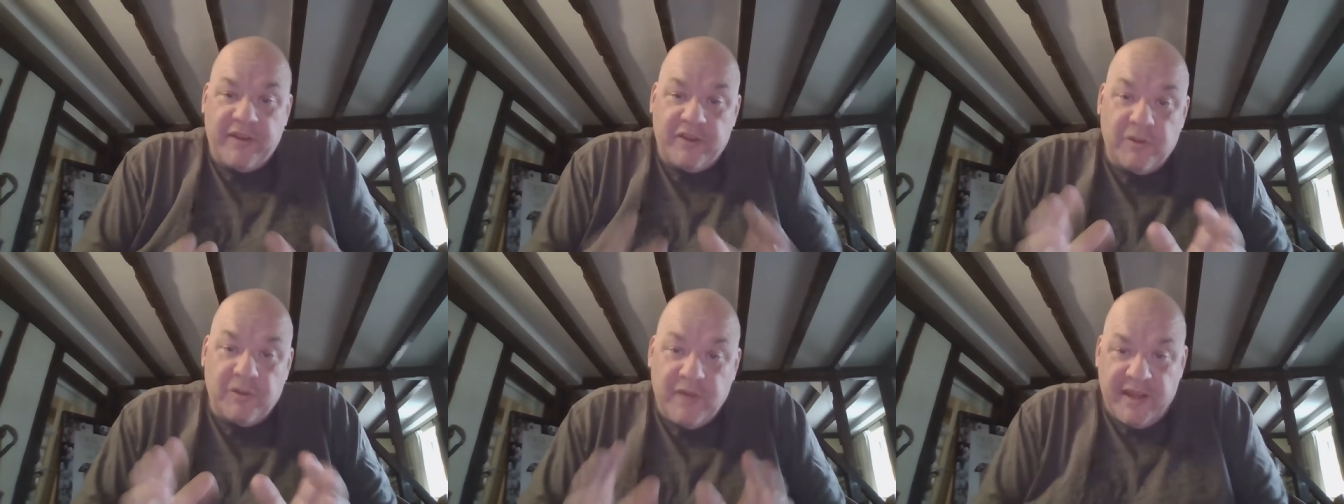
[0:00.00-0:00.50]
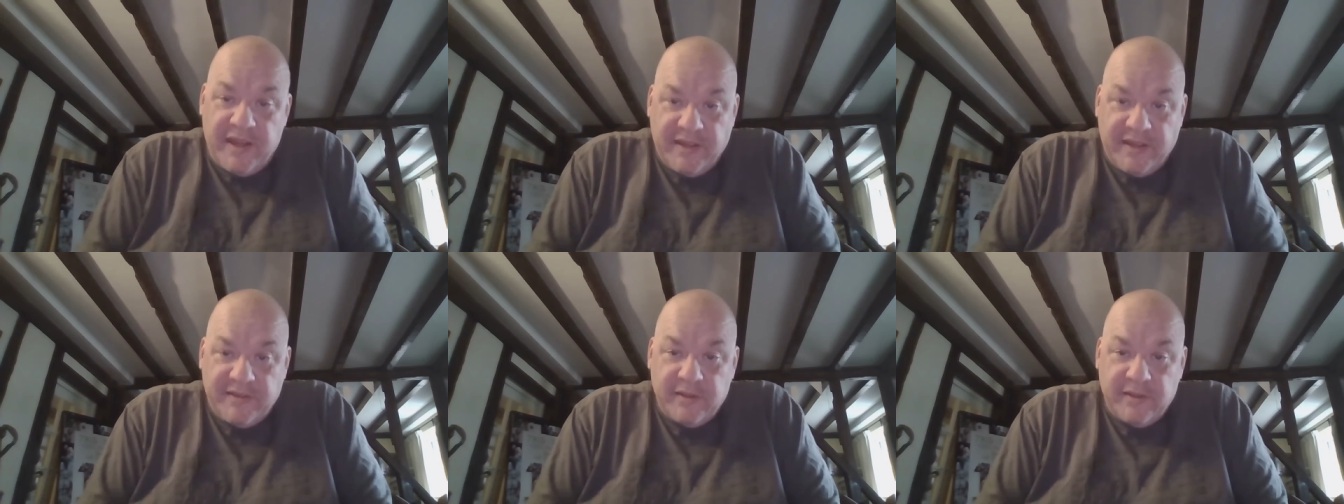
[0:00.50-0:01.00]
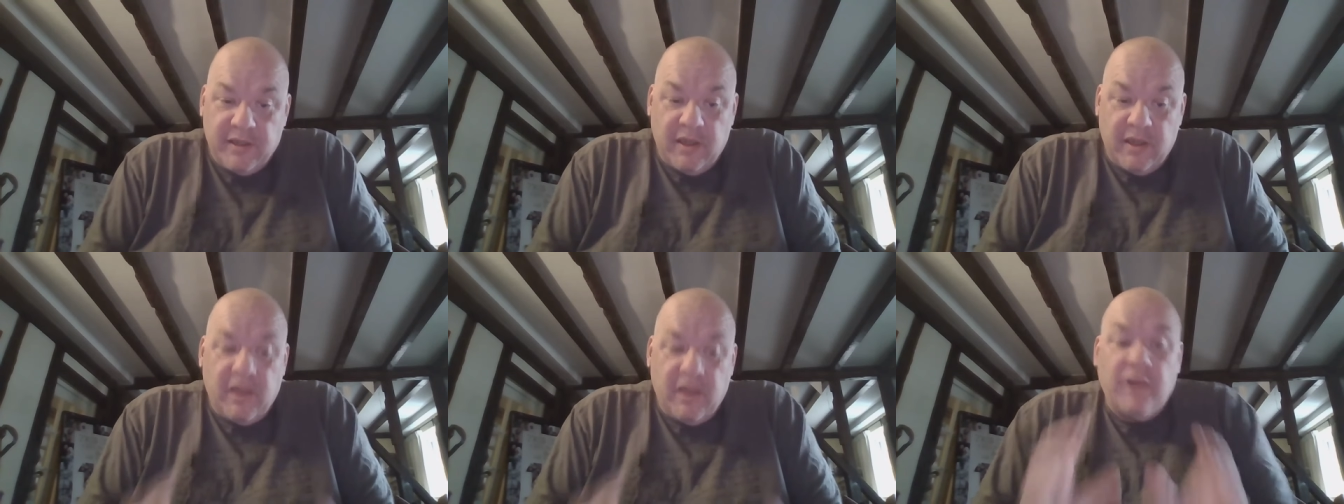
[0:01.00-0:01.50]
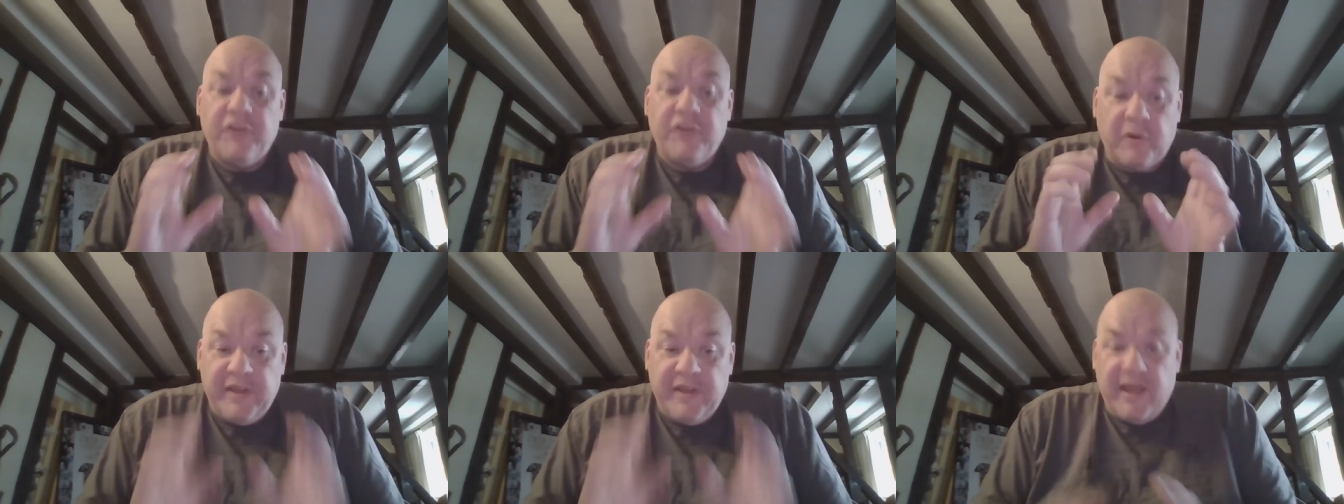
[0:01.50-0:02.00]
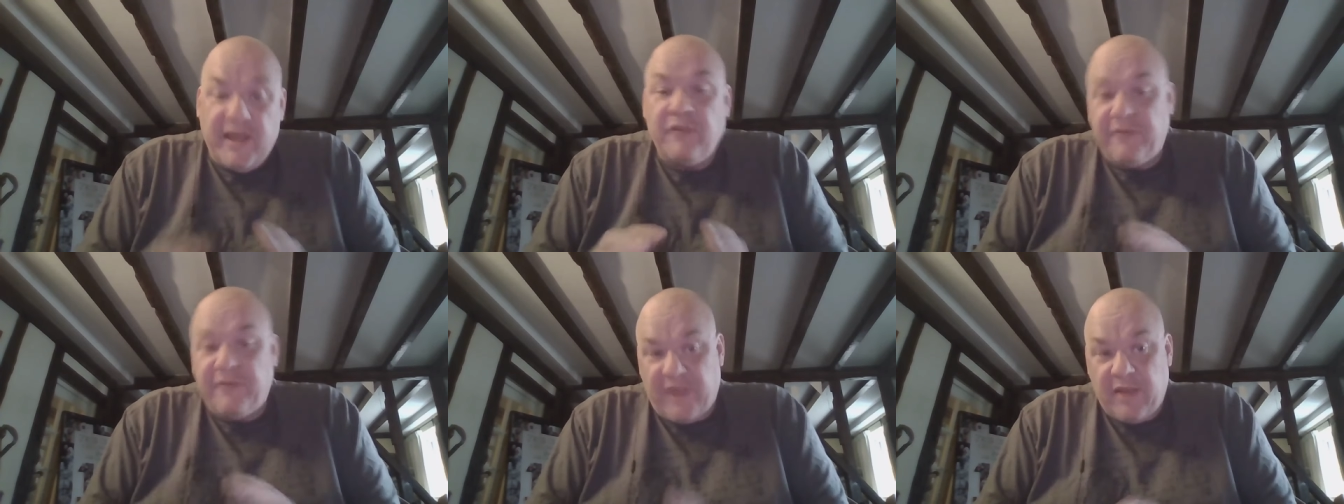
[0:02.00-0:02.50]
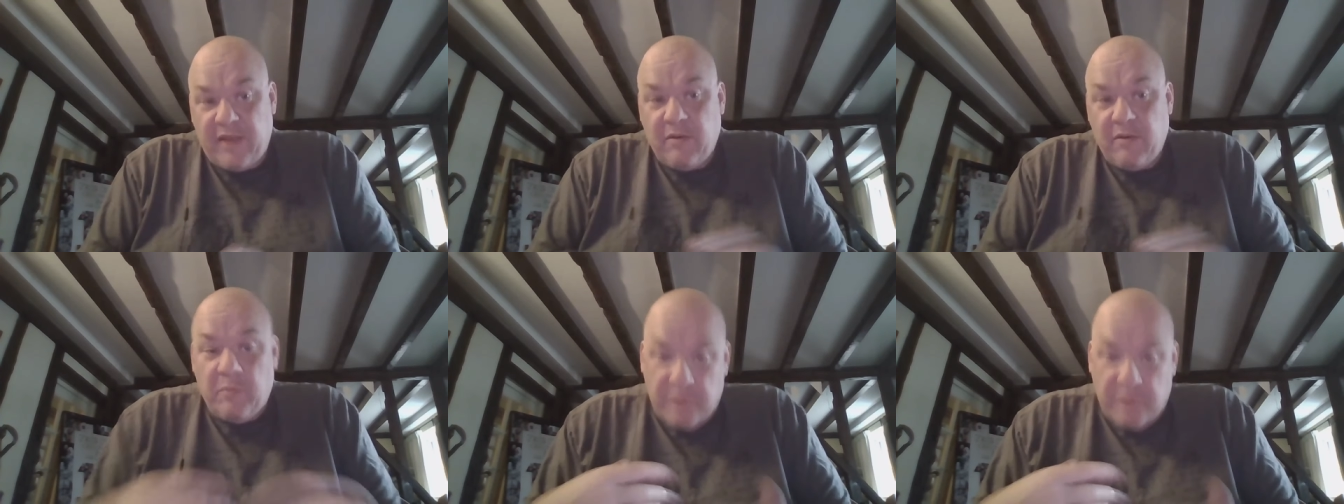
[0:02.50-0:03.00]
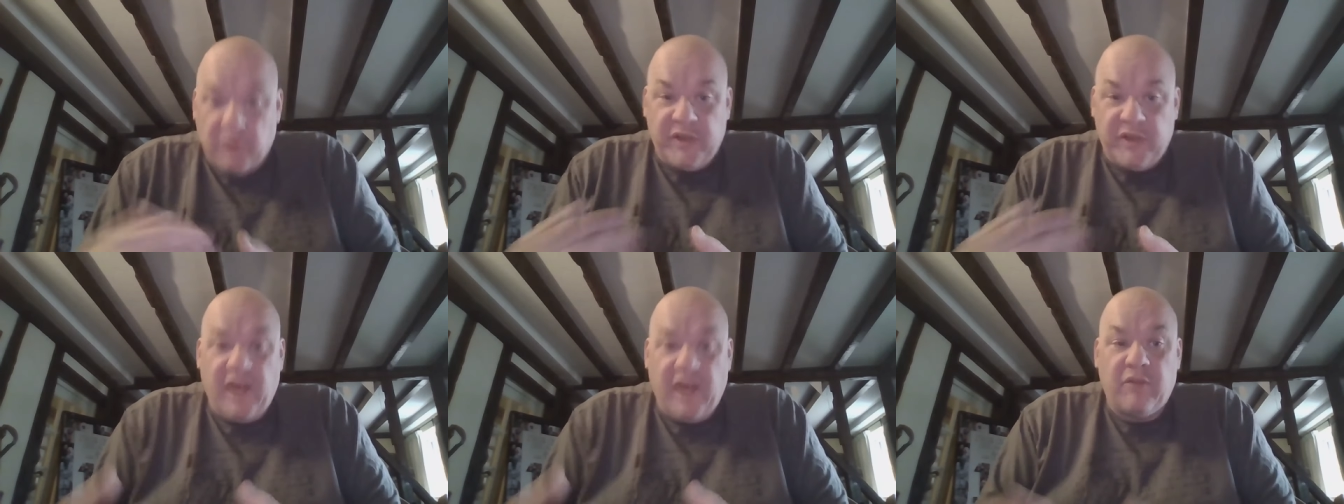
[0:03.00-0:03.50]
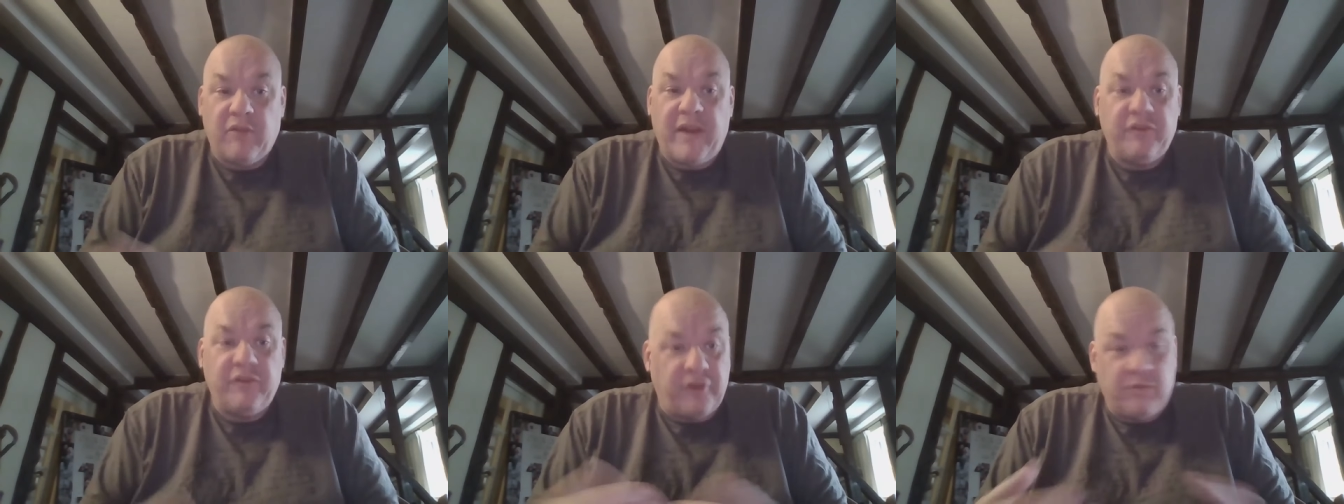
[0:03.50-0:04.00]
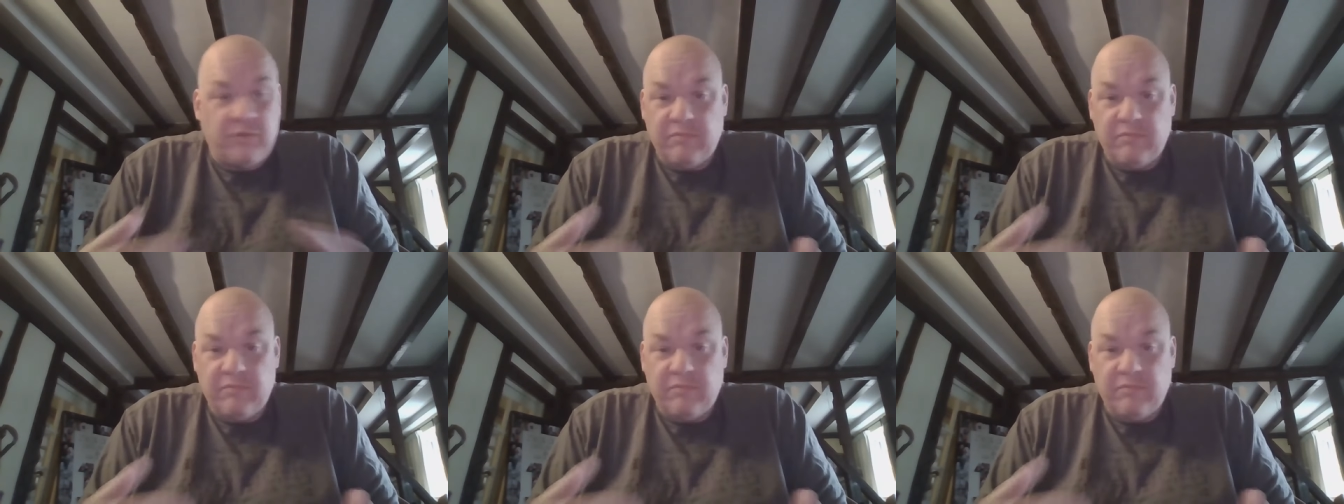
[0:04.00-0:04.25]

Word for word: that you need. So, gun fit, build a gun around you.